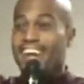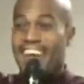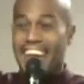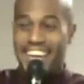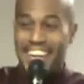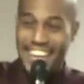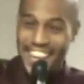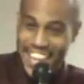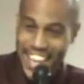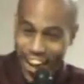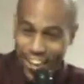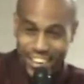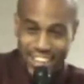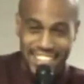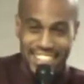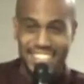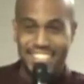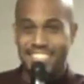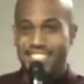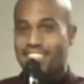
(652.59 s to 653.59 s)
and then y'all
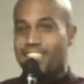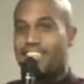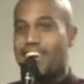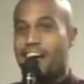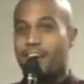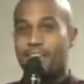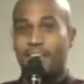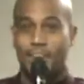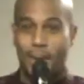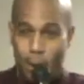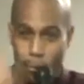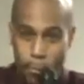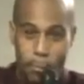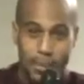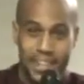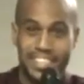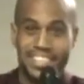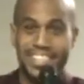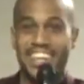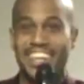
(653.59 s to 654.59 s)
cuss each other out, and a couple
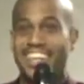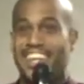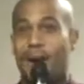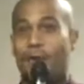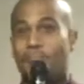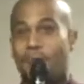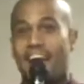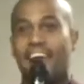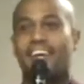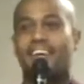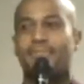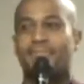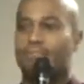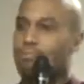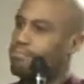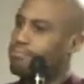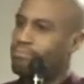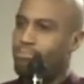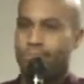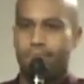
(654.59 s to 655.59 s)
months later y'all back
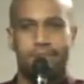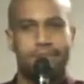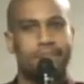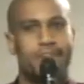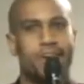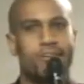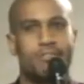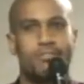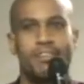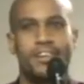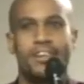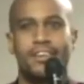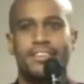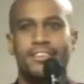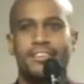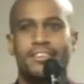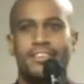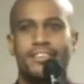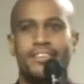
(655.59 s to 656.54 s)
in that was fake.